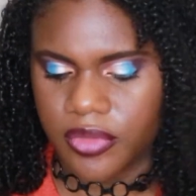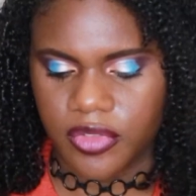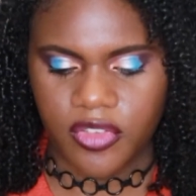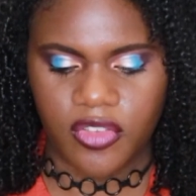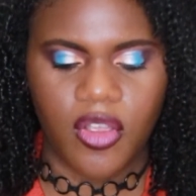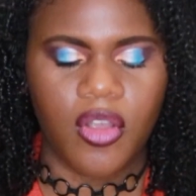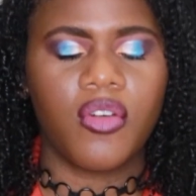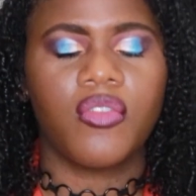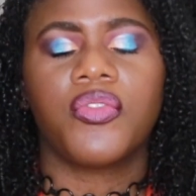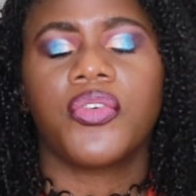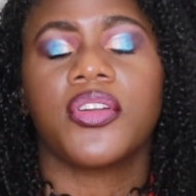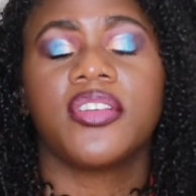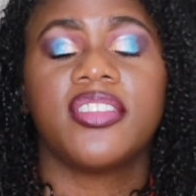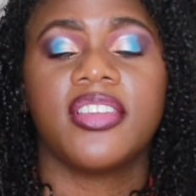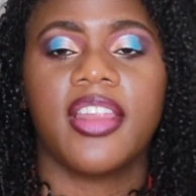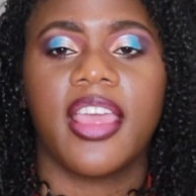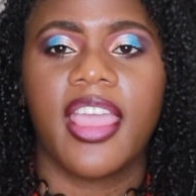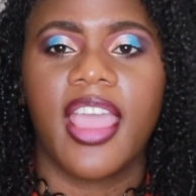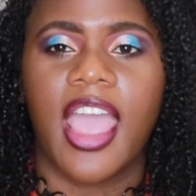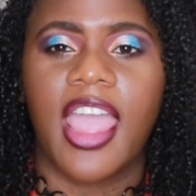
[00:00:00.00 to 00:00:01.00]
So for
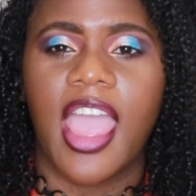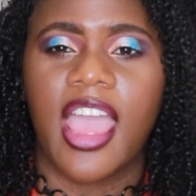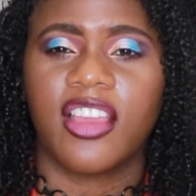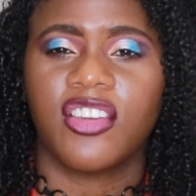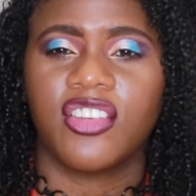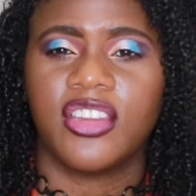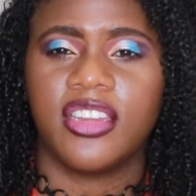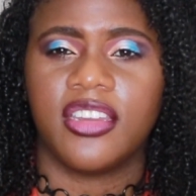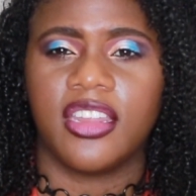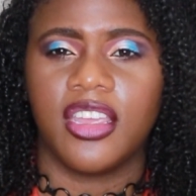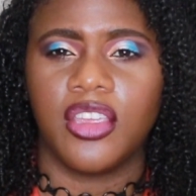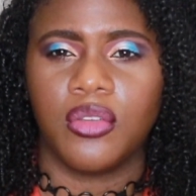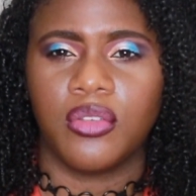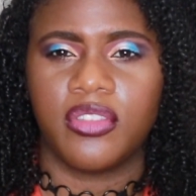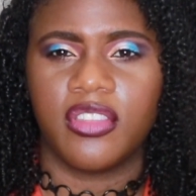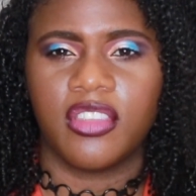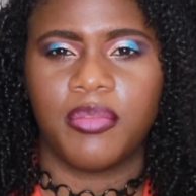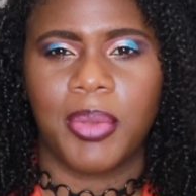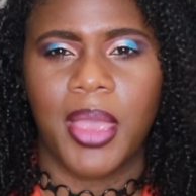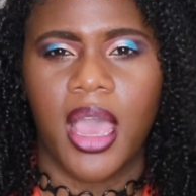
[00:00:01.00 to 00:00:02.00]
today, I actually did
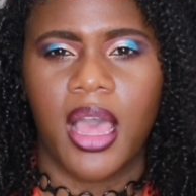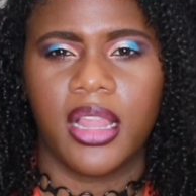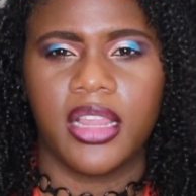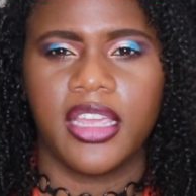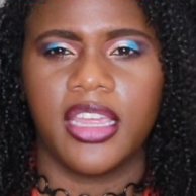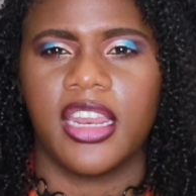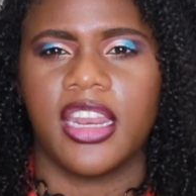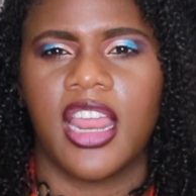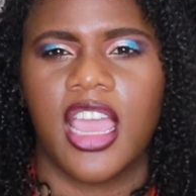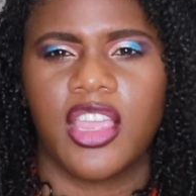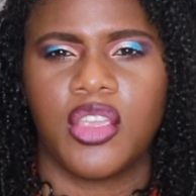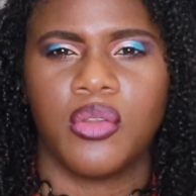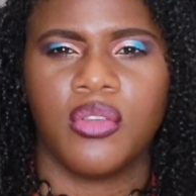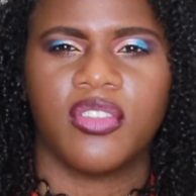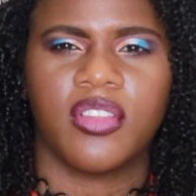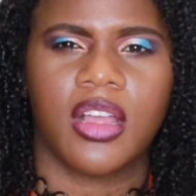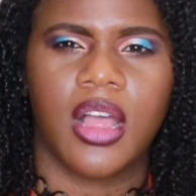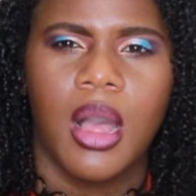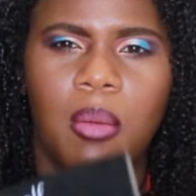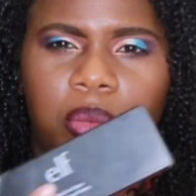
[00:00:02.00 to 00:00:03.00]
use this palette and I
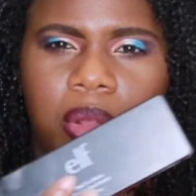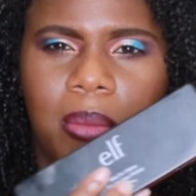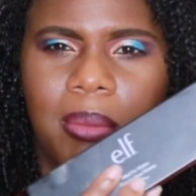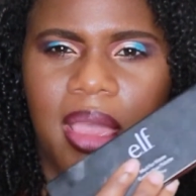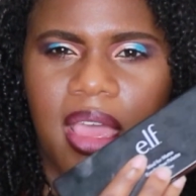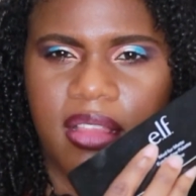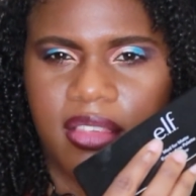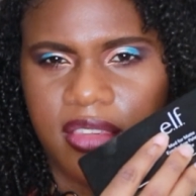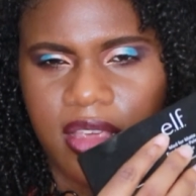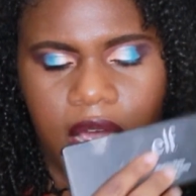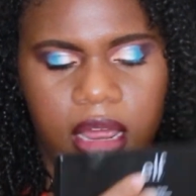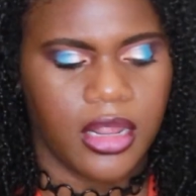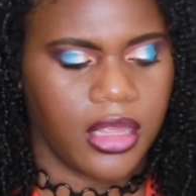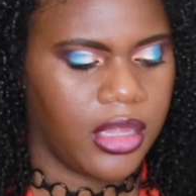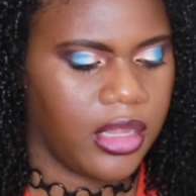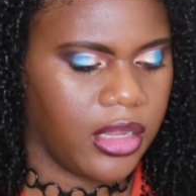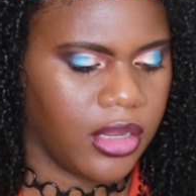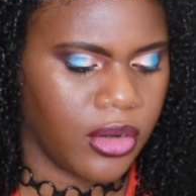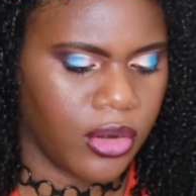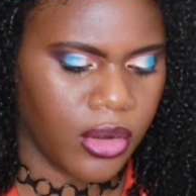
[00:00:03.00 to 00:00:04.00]
used a couple of mattes out of
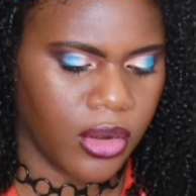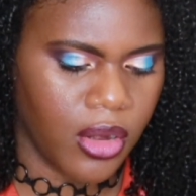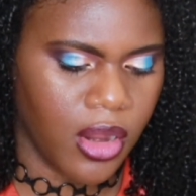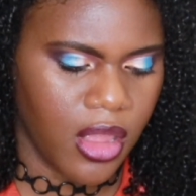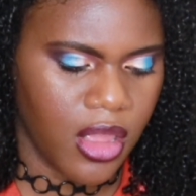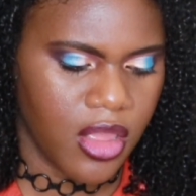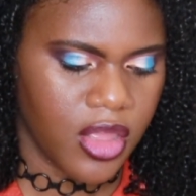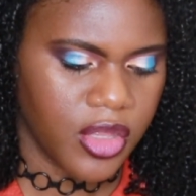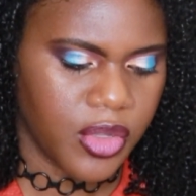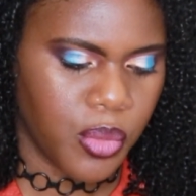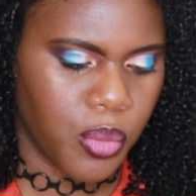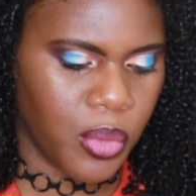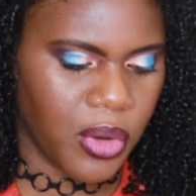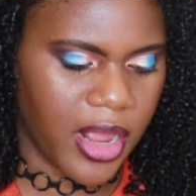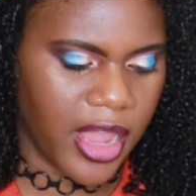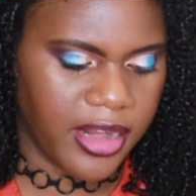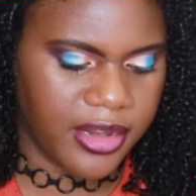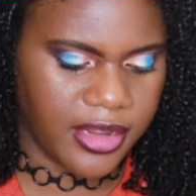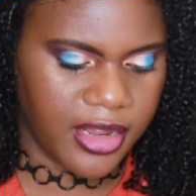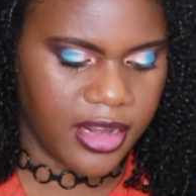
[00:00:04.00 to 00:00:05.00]
here. What
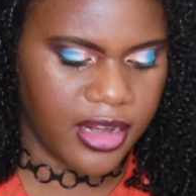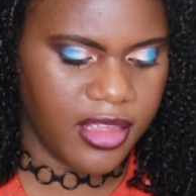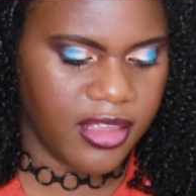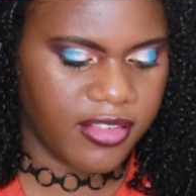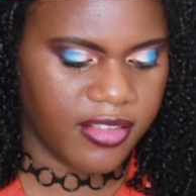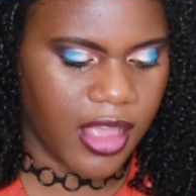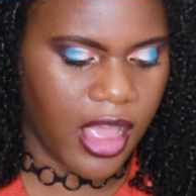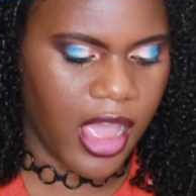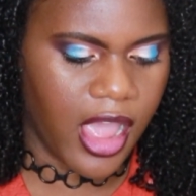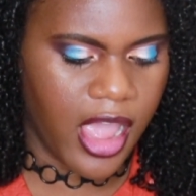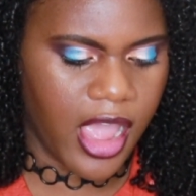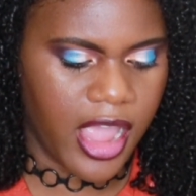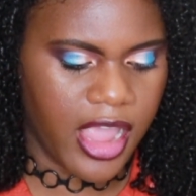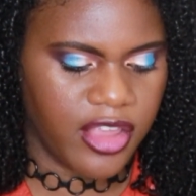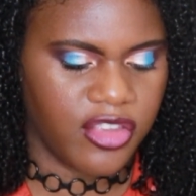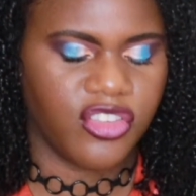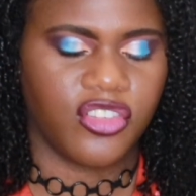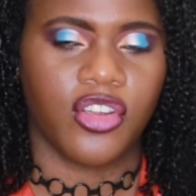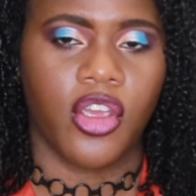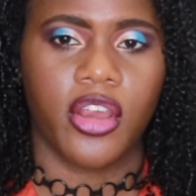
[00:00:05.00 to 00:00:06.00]
I did is
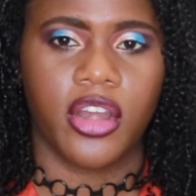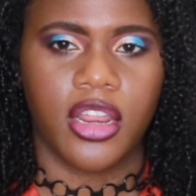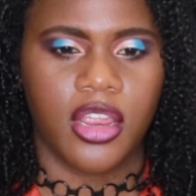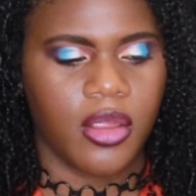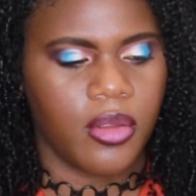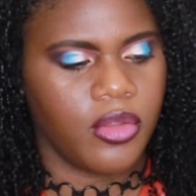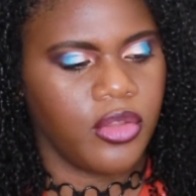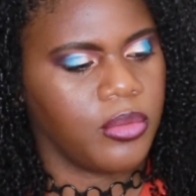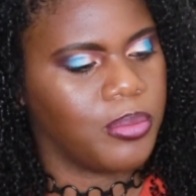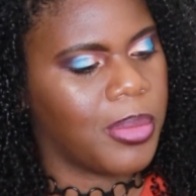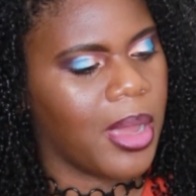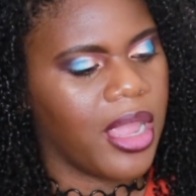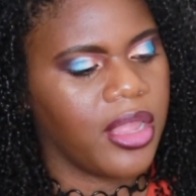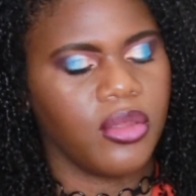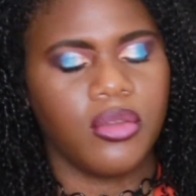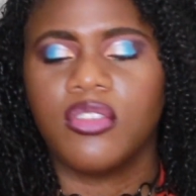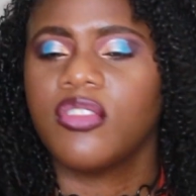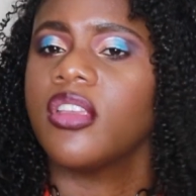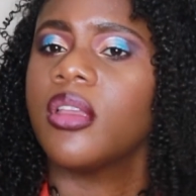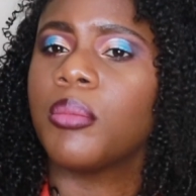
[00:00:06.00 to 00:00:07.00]
I started by
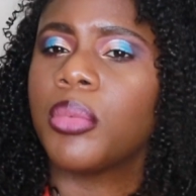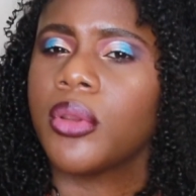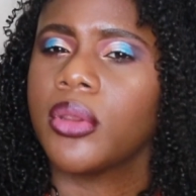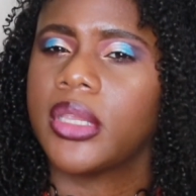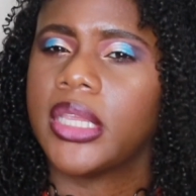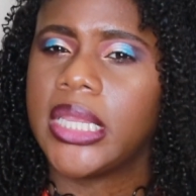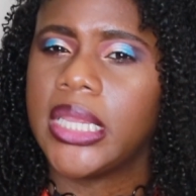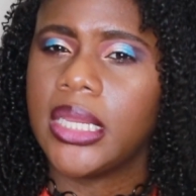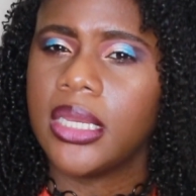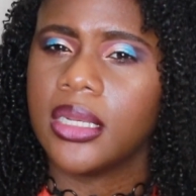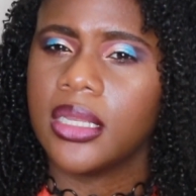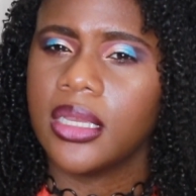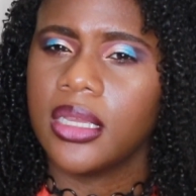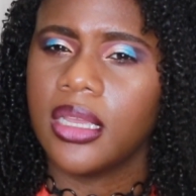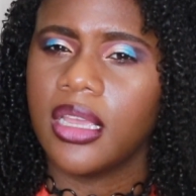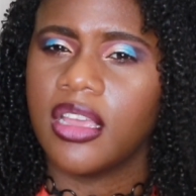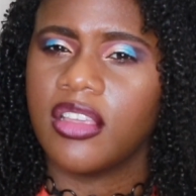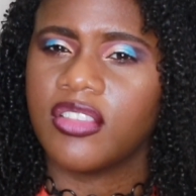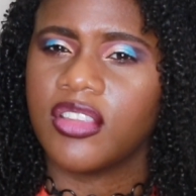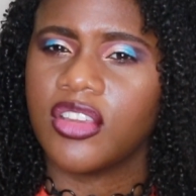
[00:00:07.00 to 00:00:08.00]
using
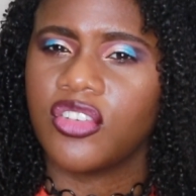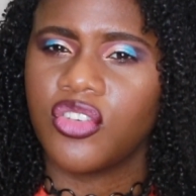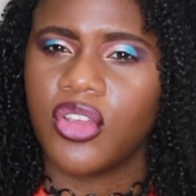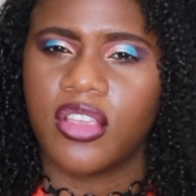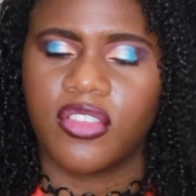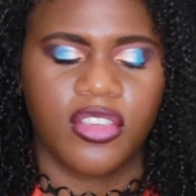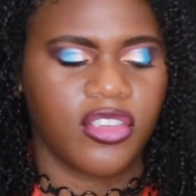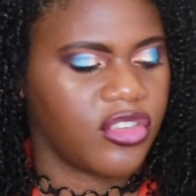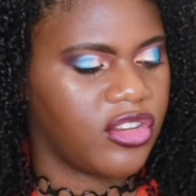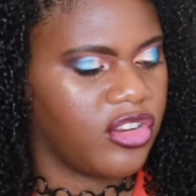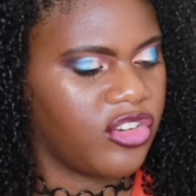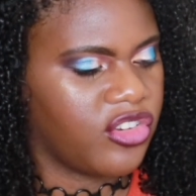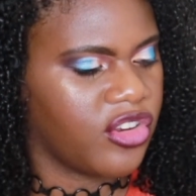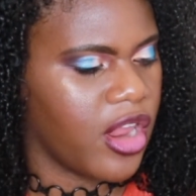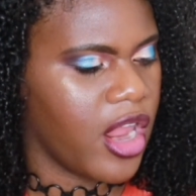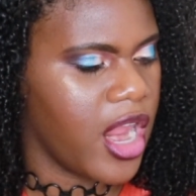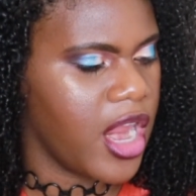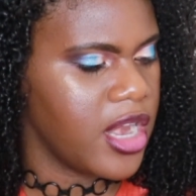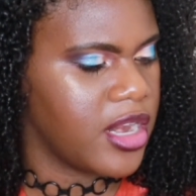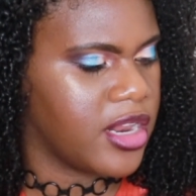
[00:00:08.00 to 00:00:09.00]
Burkina as a transition
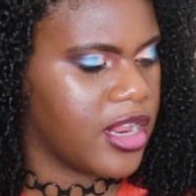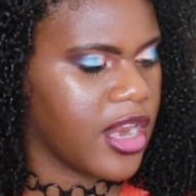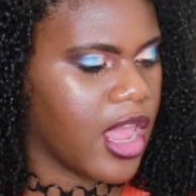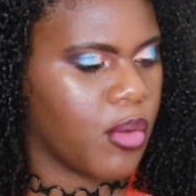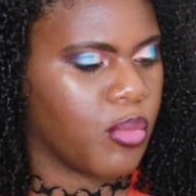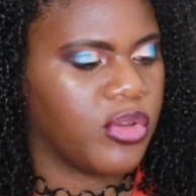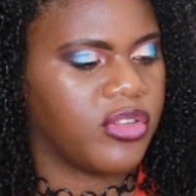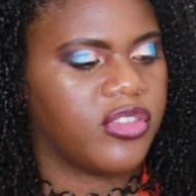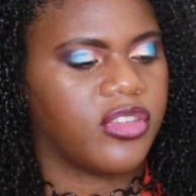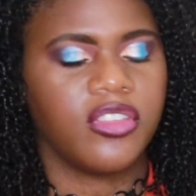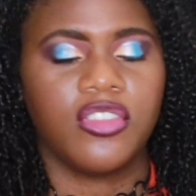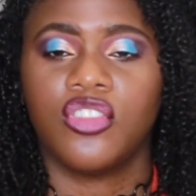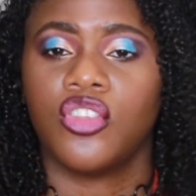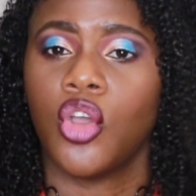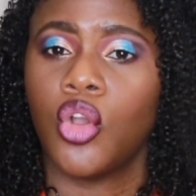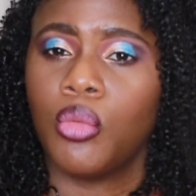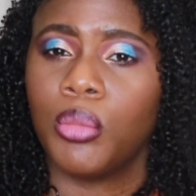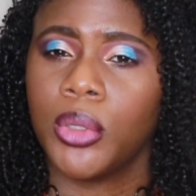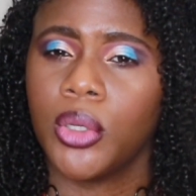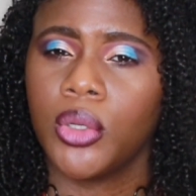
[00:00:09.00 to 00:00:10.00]
shade. Then I went to
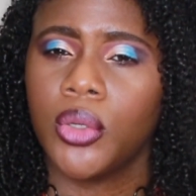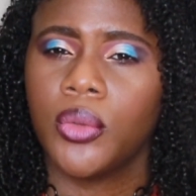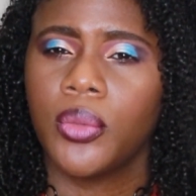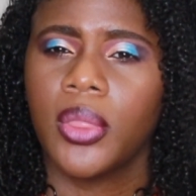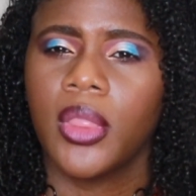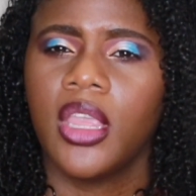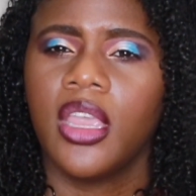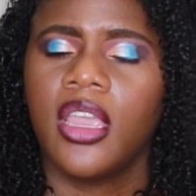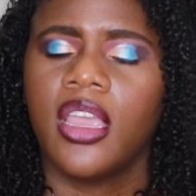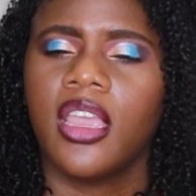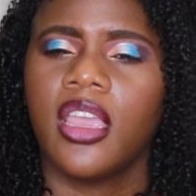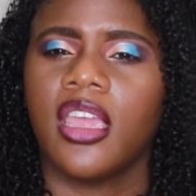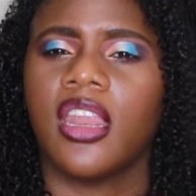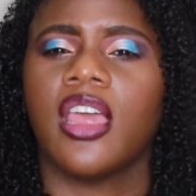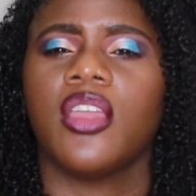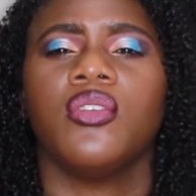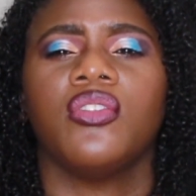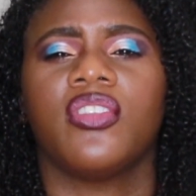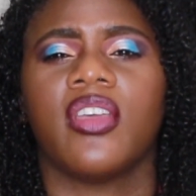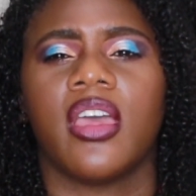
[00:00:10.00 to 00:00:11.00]
Zobo and
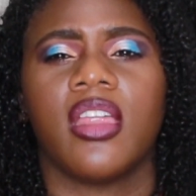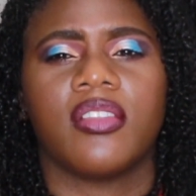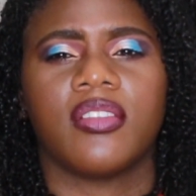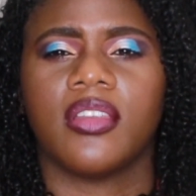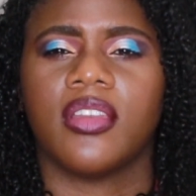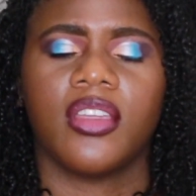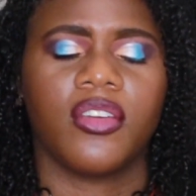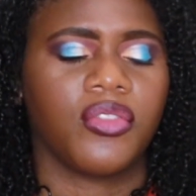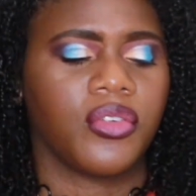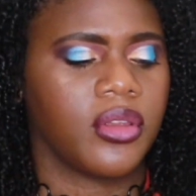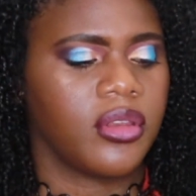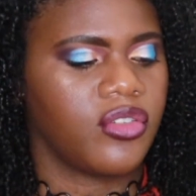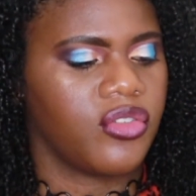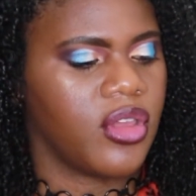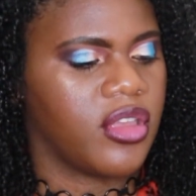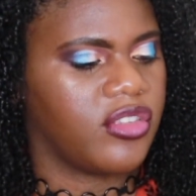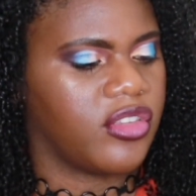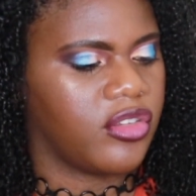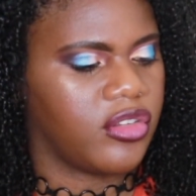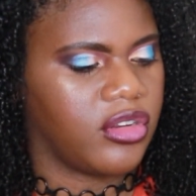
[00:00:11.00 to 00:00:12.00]
I used that as a different
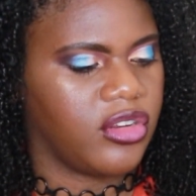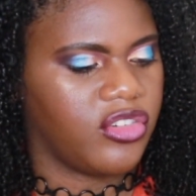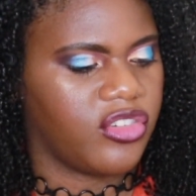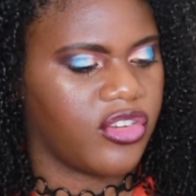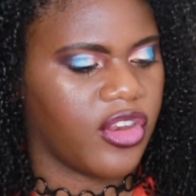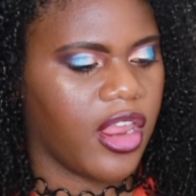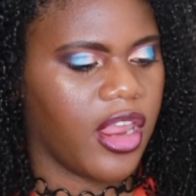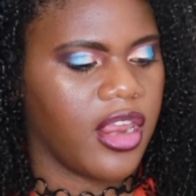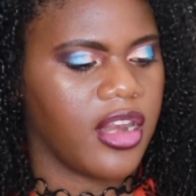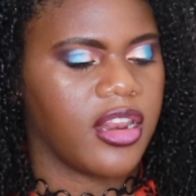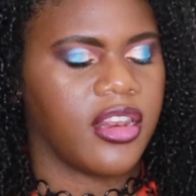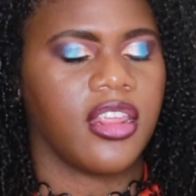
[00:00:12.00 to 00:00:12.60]
transition shade.